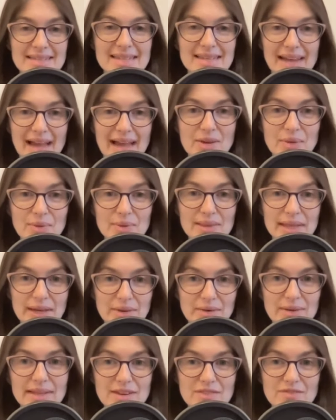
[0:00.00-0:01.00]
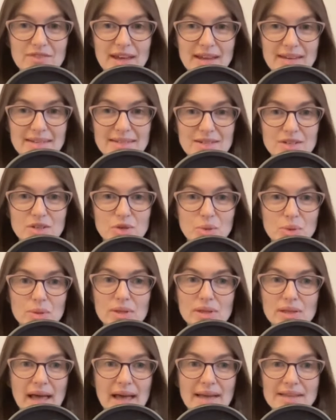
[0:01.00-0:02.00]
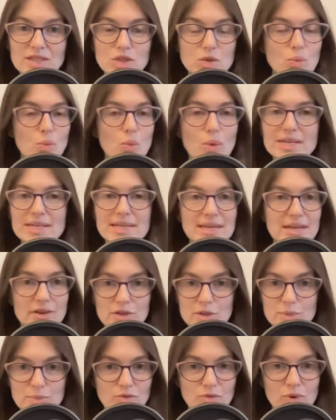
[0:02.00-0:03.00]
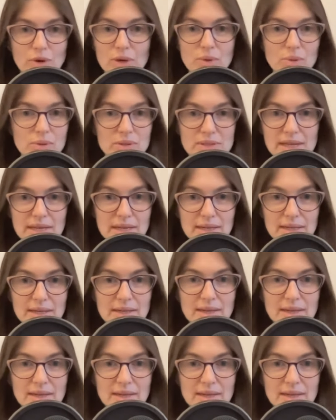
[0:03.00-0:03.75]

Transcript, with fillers: the guy who literally invented Google Glass 20 years before Google did,